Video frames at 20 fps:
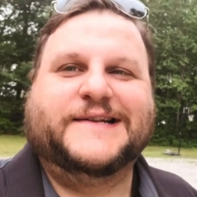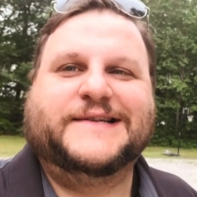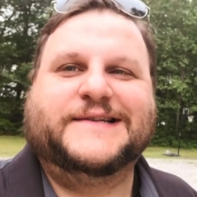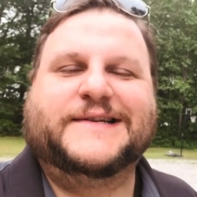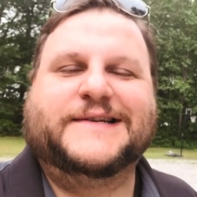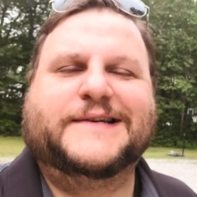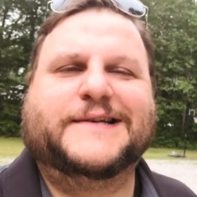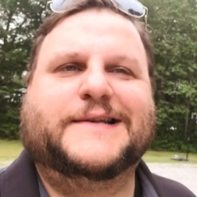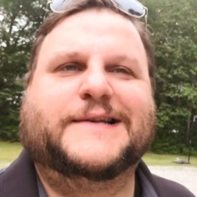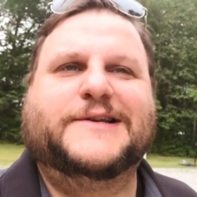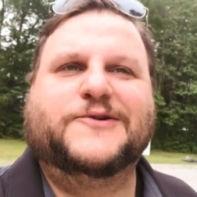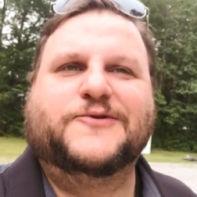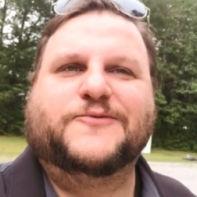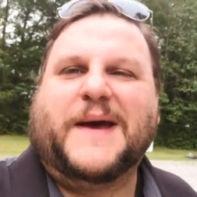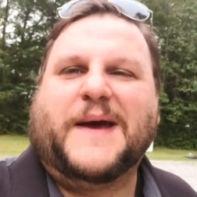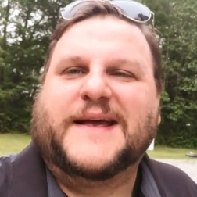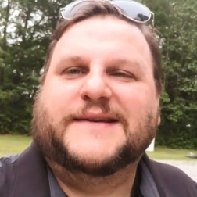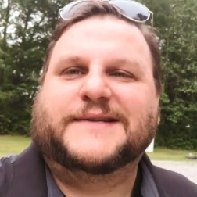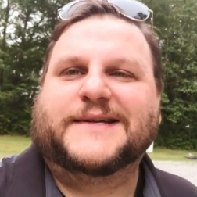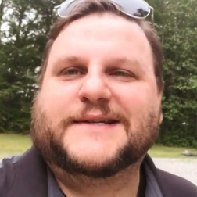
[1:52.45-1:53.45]
to the new
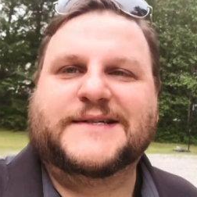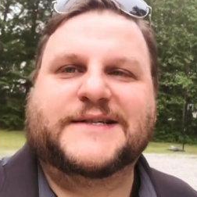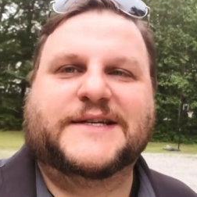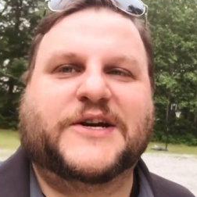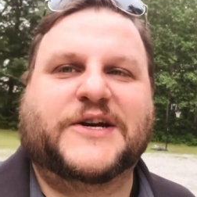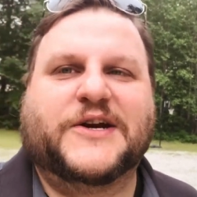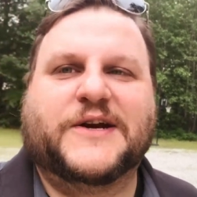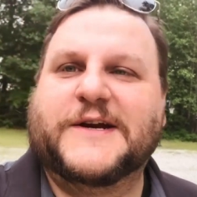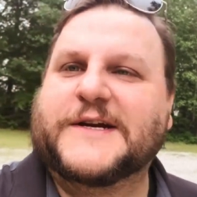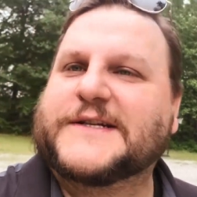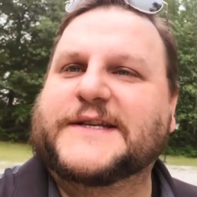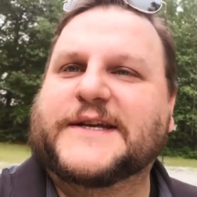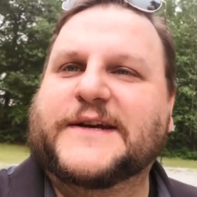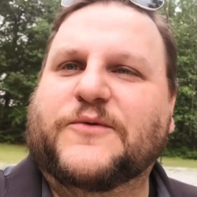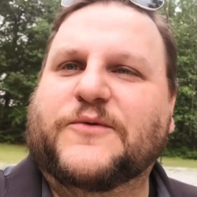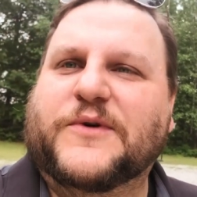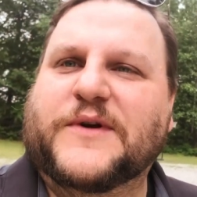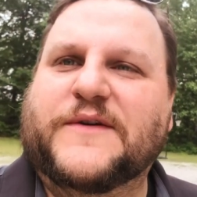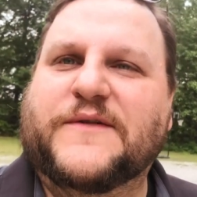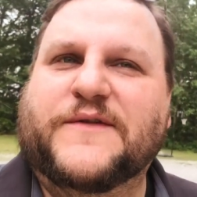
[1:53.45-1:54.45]
message series that
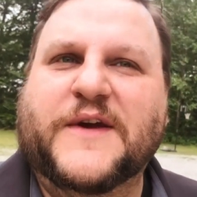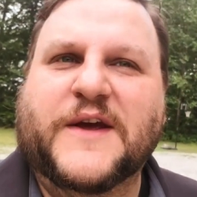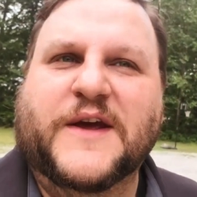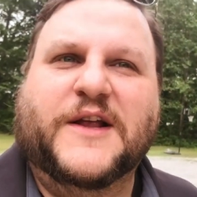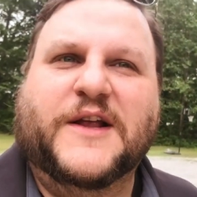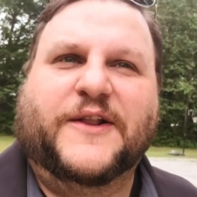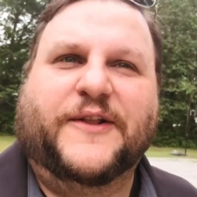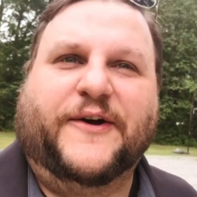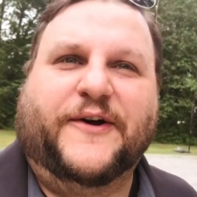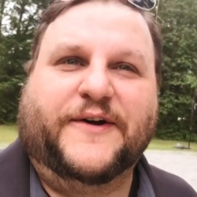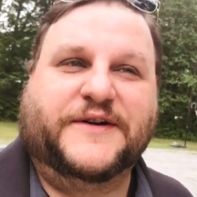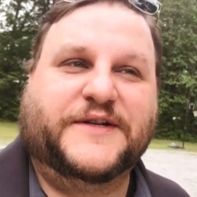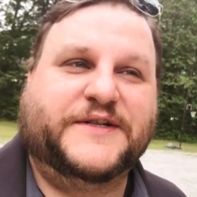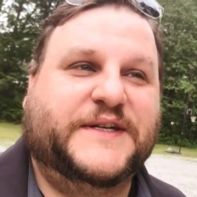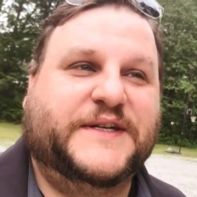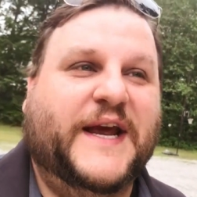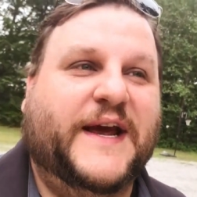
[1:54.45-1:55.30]
we've launched,